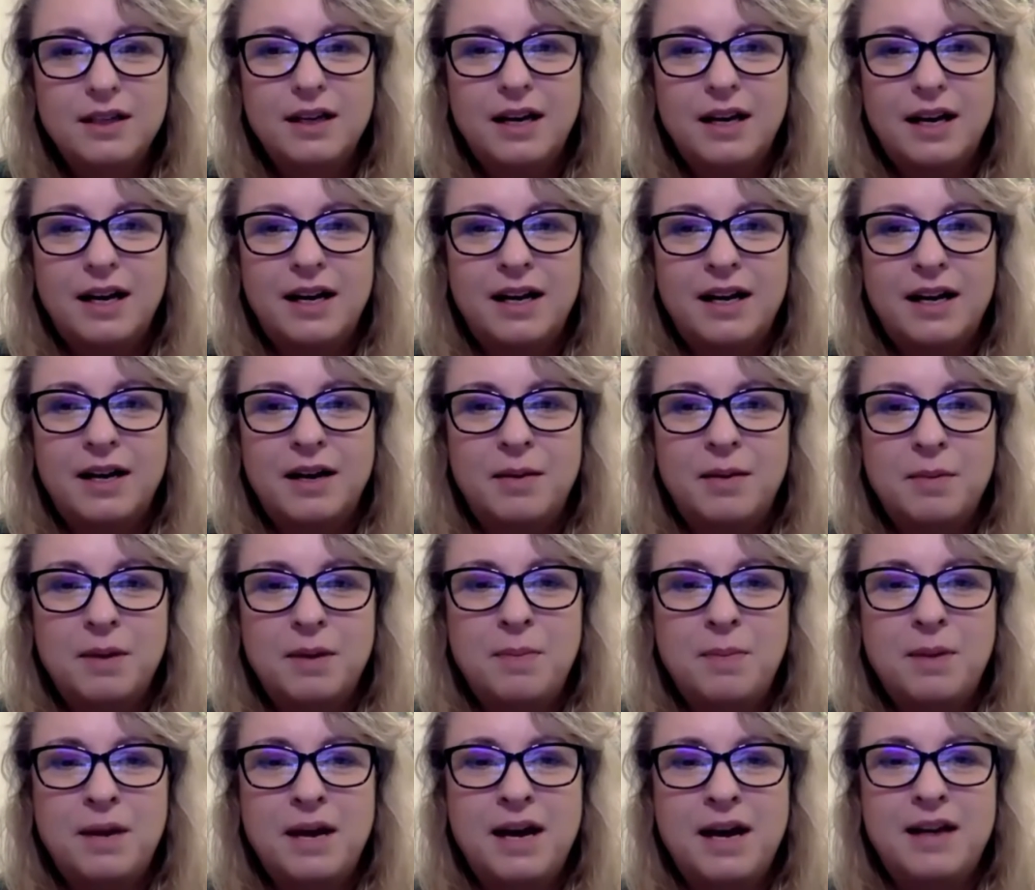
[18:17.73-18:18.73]

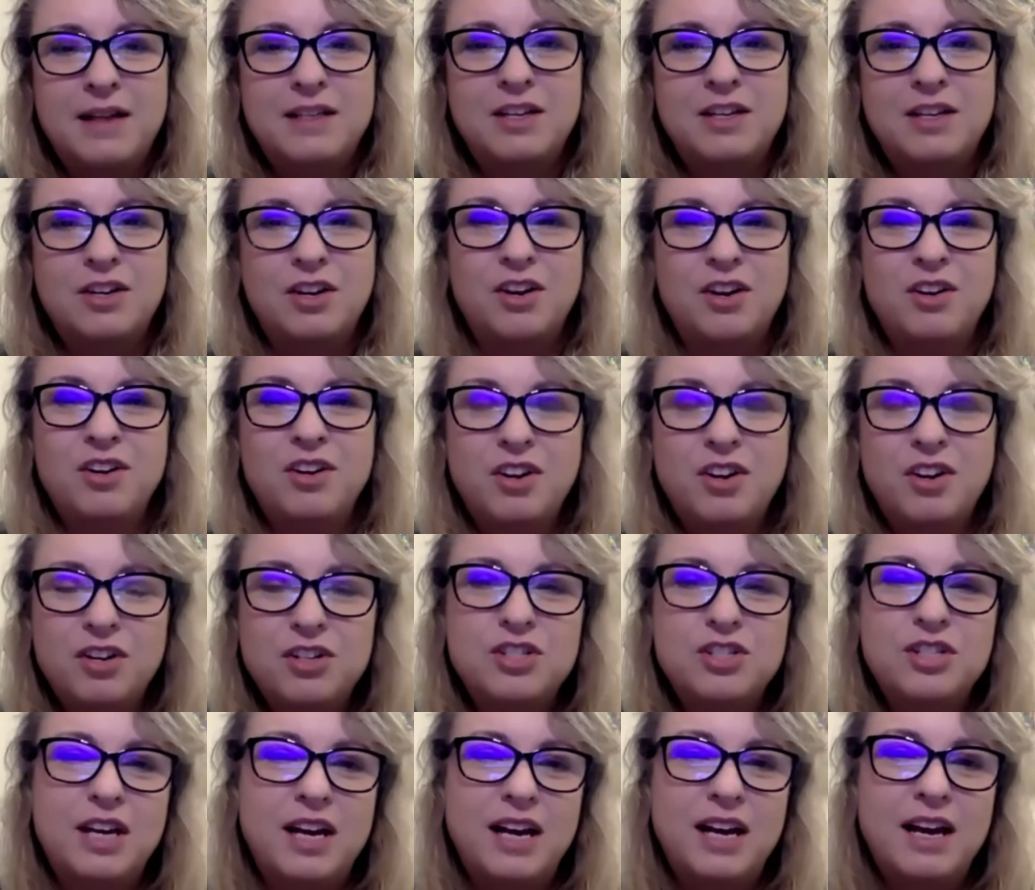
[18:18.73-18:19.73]
About, you know,
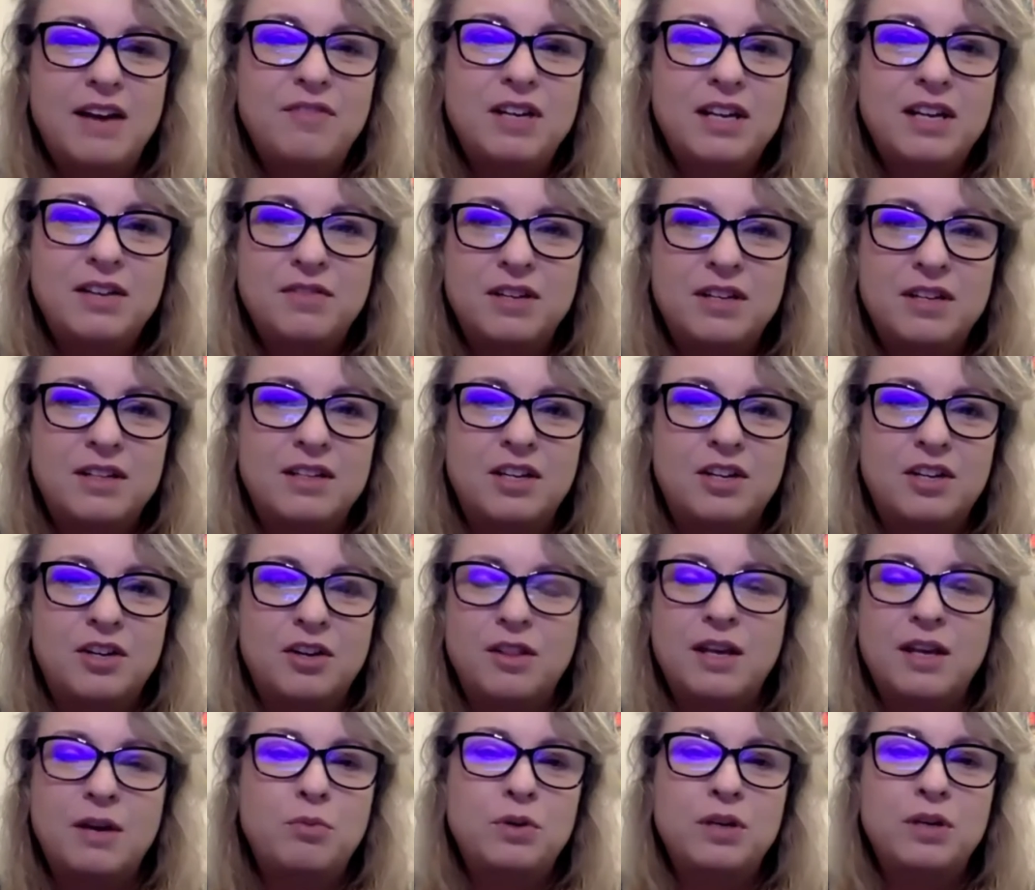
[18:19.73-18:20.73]
gosh, they haven't even, you
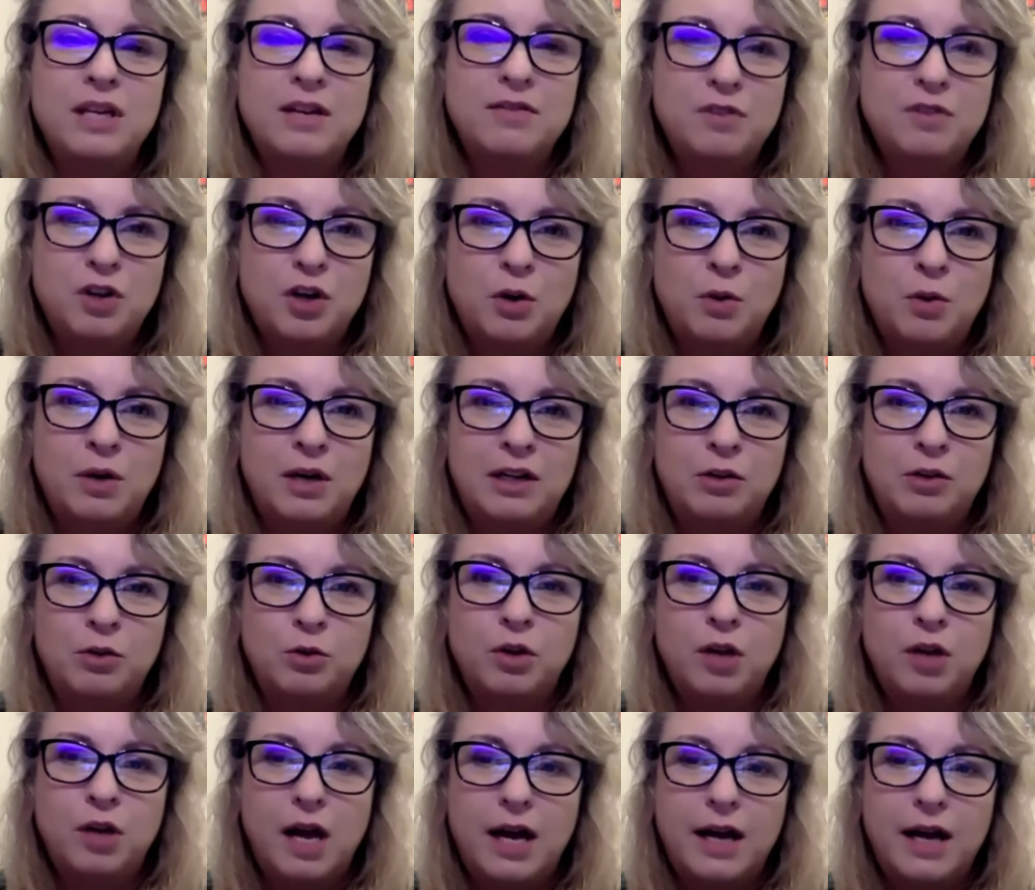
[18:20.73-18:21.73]
know, they wouldn't even know what I look
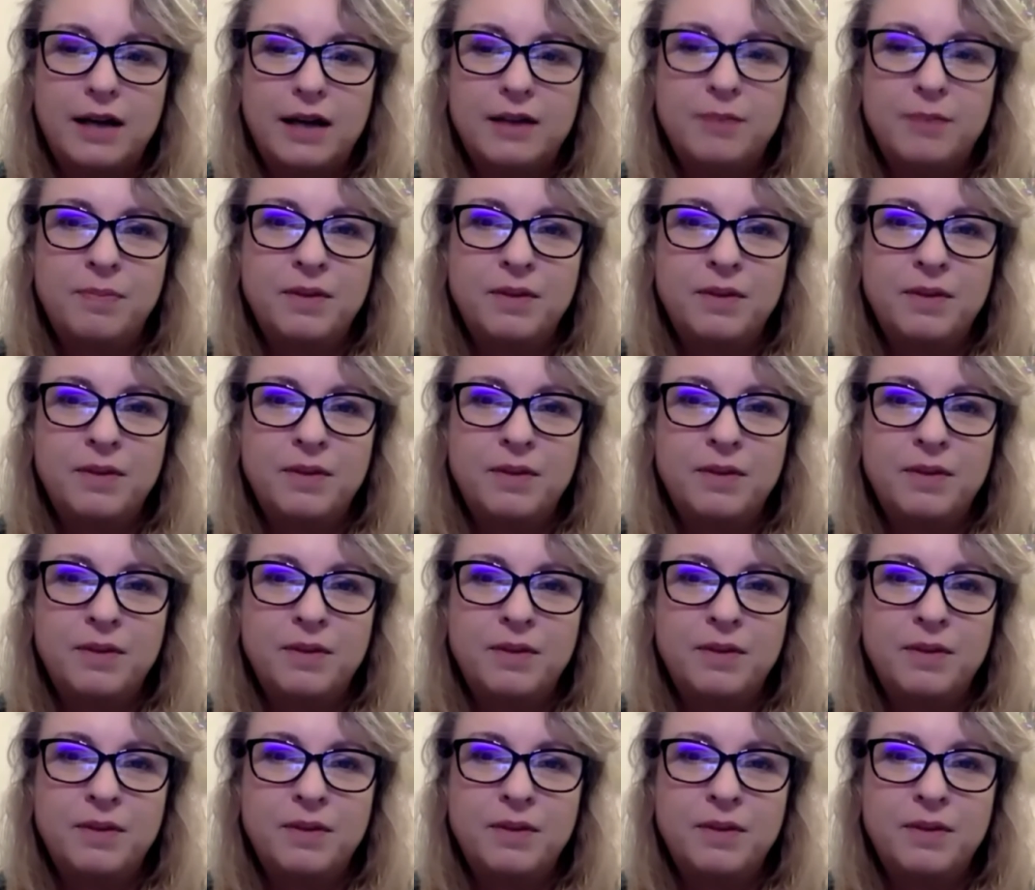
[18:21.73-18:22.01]
like.